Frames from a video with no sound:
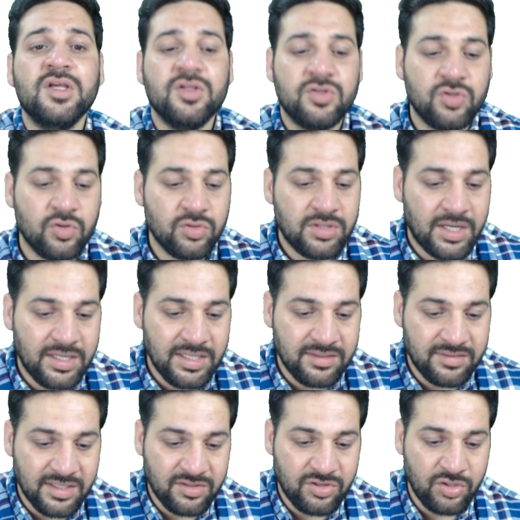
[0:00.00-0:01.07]
So
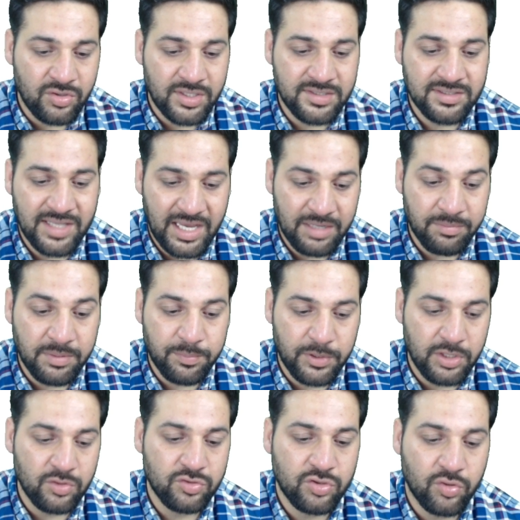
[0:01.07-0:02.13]
36 units can be
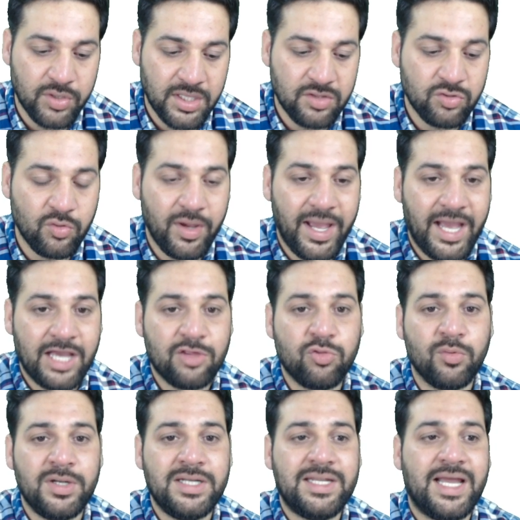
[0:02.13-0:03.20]
produced. Okay, so
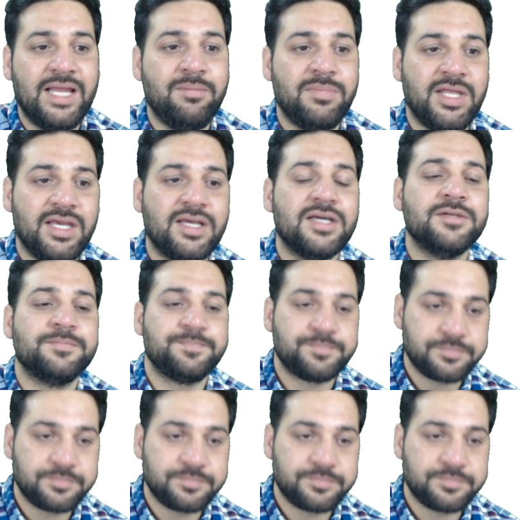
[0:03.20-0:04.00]
actual time taken.